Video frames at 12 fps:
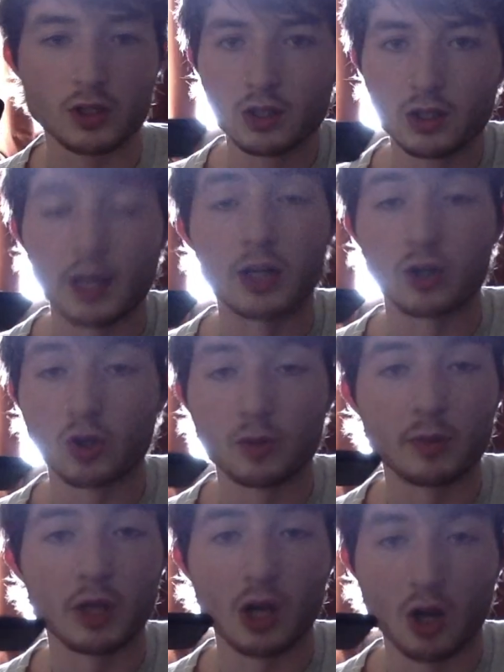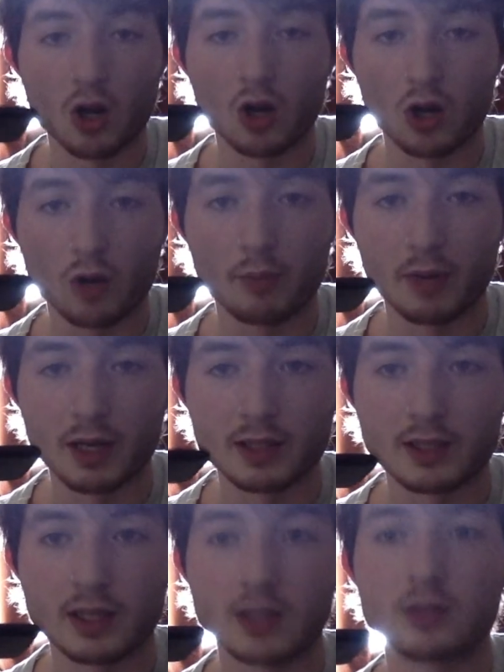It could be a lot
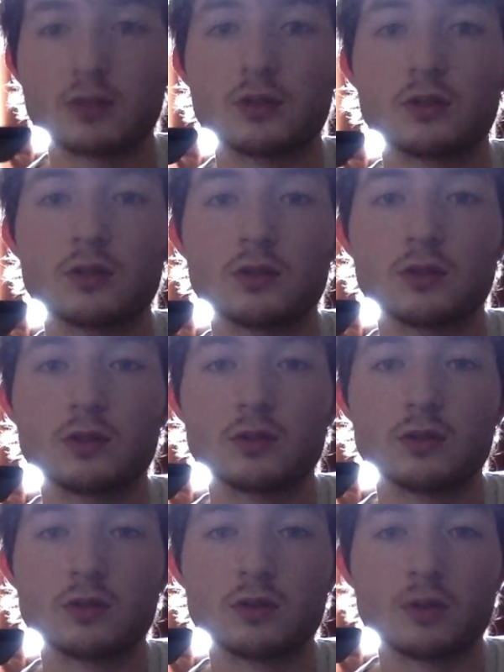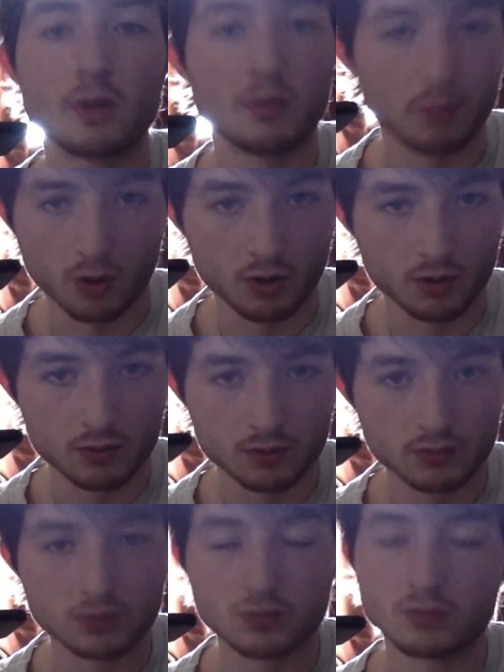better, but
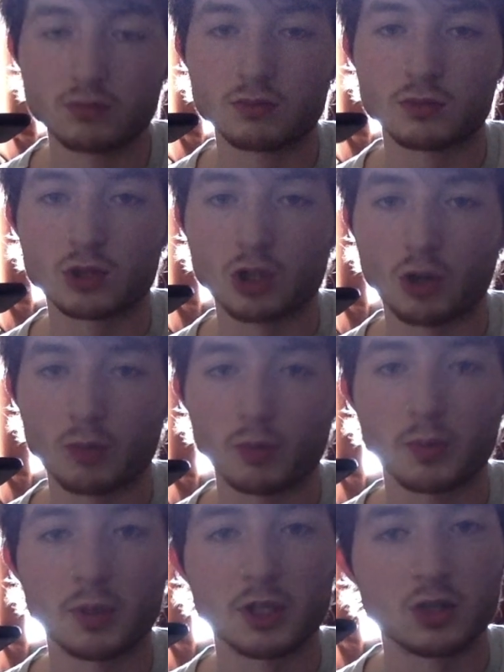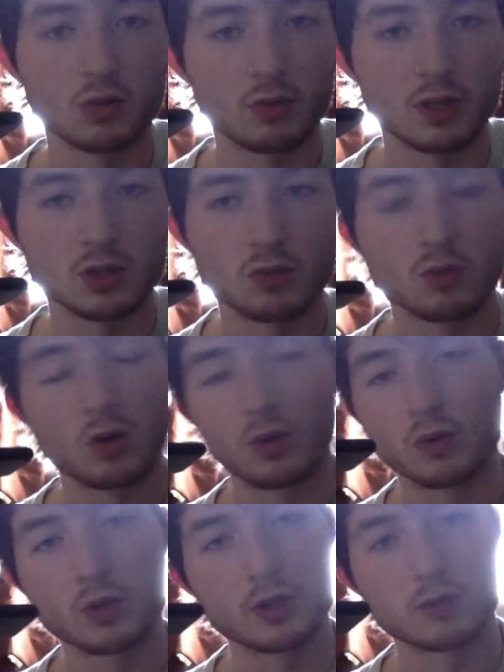comparably to the rest of the roll, this one